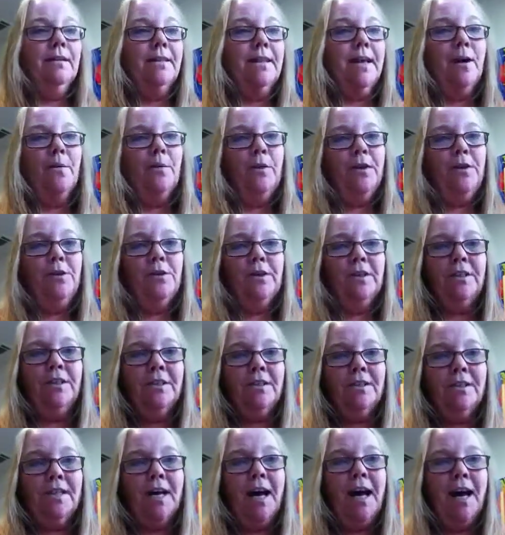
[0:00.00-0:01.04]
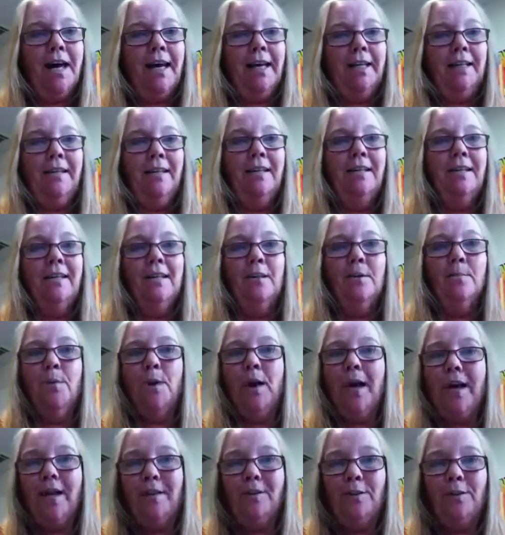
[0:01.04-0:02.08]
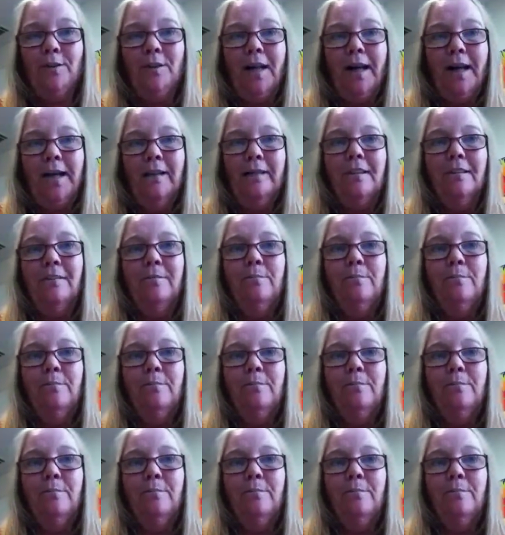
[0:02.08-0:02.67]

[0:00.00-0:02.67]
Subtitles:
That way you can decide the brand you like